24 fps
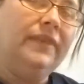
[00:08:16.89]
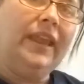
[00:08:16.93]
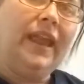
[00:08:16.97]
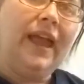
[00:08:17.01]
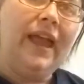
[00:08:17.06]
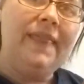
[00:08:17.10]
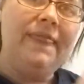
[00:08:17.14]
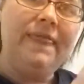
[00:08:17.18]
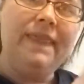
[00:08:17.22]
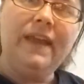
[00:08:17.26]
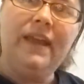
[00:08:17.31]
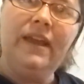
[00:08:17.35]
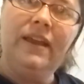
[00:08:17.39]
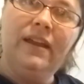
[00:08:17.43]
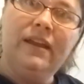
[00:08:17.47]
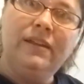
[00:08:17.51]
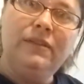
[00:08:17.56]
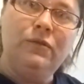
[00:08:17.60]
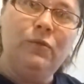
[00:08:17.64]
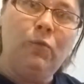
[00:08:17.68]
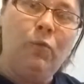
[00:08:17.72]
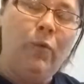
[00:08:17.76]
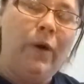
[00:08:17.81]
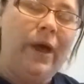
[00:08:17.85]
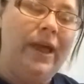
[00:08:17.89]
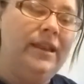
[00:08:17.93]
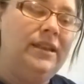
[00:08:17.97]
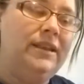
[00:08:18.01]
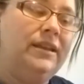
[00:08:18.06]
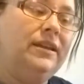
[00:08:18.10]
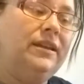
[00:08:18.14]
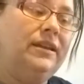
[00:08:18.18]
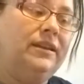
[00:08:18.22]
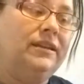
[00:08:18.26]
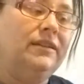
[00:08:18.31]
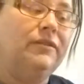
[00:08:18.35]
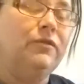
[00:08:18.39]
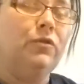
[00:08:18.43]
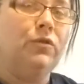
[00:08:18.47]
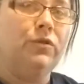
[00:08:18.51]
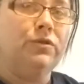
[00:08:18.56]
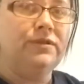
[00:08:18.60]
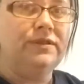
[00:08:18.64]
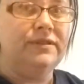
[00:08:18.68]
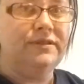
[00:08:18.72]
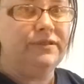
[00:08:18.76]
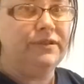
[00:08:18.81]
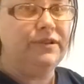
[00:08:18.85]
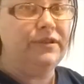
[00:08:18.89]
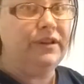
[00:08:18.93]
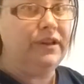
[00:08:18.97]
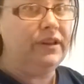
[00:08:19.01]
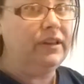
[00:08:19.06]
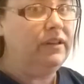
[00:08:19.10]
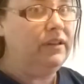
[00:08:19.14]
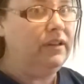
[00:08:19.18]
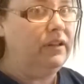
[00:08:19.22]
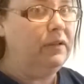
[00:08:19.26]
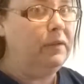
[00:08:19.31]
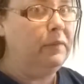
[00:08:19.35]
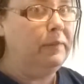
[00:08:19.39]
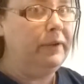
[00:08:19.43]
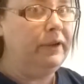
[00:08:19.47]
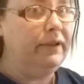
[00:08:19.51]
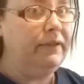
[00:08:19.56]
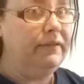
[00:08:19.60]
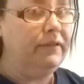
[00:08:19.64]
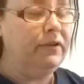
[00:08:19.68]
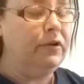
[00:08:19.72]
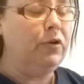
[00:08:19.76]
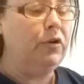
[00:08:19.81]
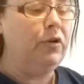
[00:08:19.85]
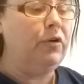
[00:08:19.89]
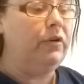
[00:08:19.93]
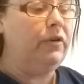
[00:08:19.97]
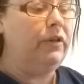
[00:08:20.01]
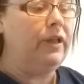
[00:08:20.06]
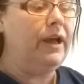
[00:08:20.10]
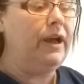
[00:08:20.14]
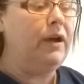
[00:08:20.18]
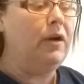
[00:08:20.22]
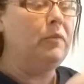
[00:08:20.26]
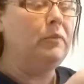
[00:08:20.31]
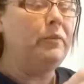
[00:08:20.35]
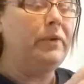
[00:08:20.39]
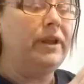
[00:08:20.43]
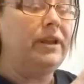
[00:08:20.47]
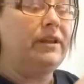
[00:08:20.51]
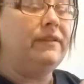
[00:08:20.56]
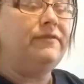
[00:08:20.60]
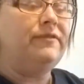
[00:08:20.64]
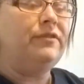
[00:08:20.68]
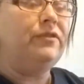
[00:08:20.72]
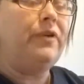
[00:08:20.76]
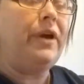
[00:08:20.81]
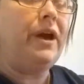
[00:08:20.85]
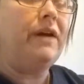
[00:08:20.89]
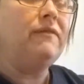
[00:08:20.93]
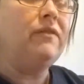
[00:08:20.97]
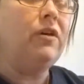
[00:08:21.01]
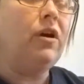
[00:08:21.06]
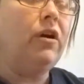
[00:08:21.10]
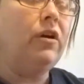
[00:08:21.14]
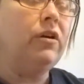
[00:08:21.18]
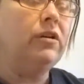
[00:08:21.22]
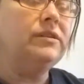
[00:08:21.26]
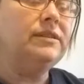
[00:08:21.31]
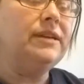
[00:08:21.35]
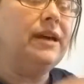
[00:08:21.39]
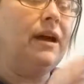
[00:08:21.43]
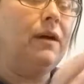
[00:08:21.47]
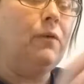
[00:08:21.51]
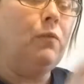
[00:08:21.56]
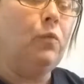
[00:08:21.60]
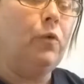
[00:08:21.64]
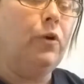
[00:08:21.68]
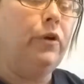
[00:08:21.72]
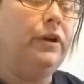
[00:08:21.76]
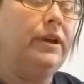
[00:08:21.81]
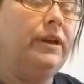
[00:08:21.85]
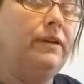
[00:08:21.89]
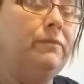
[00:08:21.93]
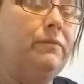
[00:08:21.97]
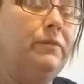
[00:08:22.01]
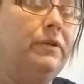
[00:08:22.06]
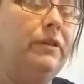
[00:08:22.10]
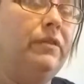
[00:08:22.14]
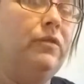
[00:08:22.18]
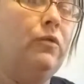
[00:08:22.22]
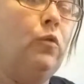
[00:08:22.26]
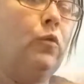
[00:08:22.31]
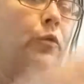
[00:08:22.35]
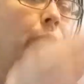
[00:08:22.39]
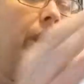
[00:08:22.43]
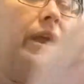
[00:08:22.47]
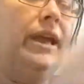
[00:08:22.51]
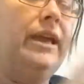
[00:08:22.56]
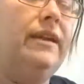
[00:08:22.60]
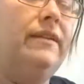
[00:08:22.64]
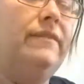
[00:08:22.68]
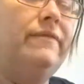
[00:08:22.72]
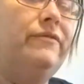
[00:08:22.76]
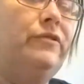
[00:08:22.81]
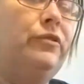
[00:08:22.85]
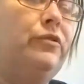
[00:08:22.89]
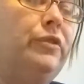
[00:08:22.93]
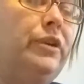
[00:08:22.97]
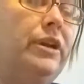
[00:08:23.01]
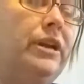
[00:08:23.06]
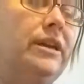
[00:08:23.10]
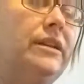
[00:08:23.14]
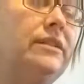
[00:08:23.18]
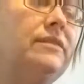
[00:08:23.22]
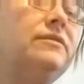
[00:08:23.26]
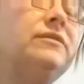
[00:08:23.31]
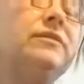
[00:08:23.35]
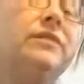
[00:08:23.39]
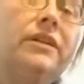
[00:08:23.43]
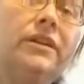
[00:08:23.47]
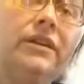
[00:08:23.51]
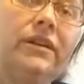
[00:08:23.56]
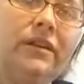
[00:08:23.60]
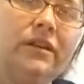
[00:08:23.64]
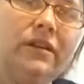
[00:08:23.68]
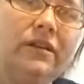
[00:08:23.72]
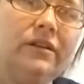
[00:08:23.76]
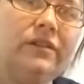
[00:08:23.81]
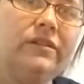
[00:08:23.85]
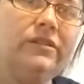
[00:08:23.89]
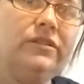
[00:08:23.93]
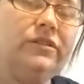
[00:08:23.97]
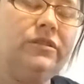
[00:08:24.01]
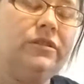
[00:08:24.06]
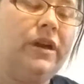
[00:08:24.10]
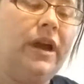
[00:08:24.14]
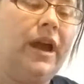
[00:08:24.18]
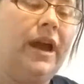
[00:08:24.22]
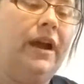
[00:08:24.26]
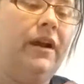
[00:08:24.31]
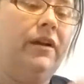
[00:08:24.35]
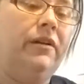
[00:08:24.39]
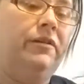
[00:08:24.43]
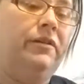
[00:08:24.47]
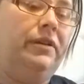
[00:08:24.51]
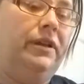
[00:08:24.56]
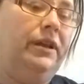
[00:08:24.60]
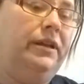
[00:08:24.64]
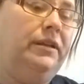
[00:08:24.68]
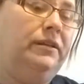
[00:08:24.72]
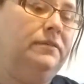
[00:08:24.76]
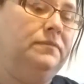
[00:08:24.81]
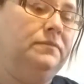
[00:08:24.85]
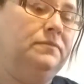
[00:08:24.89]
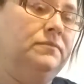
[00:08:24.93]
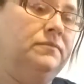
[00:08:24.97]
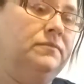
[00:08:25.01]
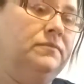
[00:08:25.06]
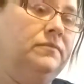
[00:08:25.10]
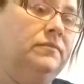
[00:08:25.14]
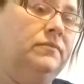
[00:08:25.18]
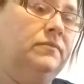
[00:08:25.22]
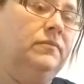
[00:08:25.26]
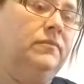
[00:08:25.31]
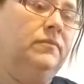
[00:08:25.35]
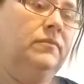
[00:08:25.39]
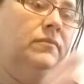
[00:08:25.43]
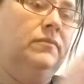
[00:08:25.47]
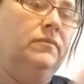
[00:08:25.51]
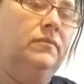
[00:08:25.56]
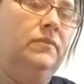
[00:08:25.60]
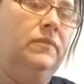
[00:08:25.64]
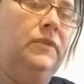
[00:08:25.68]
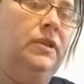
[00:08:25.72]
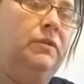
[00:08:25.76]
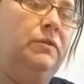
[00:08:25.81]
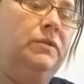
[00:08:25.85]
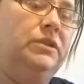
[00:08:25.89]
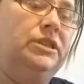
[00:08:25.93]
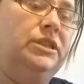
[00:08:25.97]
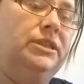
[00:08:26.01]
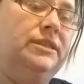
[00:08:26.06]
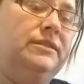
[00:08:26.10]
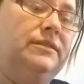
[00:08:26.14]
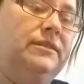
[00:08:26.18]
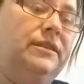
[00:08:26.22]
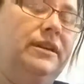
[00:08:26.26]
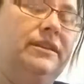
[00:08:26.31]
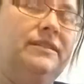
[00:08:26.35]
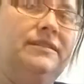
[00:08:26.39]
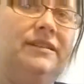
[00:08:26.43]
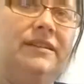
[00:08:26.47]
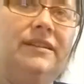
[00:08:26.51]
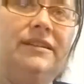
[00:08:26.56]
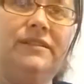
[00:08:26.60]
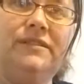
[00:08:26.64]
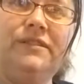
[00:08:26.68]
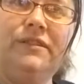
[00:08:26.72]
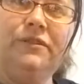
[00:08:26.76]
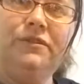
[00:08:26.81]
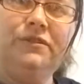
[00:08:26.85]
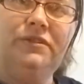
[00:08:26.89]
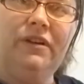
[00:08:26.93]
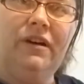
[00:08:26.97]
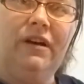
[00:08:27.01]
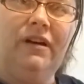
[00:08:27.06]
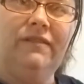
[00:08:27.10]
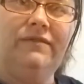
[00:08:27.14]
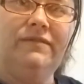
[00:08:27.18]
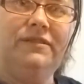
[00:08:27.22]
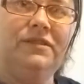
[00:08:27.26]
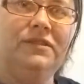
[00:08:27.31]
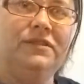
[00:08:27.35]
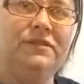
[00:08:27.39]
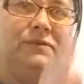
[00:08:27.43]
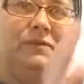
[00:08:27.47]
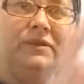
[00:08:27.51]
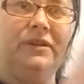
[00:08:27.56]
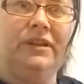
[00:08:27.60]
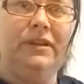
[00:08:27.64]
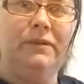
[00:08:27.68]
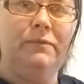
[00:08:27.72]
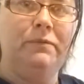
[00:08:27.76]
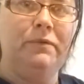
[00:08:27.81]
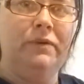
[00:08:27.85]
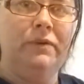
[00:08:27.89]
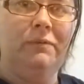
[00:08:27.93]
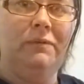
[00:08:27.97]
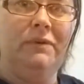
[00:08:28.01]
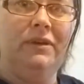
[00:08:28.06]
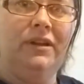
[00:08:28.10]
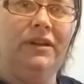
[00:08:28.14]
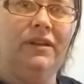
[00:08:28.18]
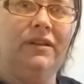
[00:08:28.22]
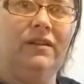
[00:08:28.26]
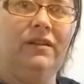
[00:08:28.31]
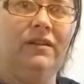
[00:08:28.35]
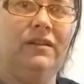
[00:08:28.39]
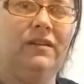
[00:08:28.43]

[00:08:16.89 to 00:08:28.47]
And then wetten it. Of course, it's going to get a little bit of the curl out. But if you have a hard time working with a wave, you can iron it. Which is nice. It is so soft. You just want to keep rubbing it.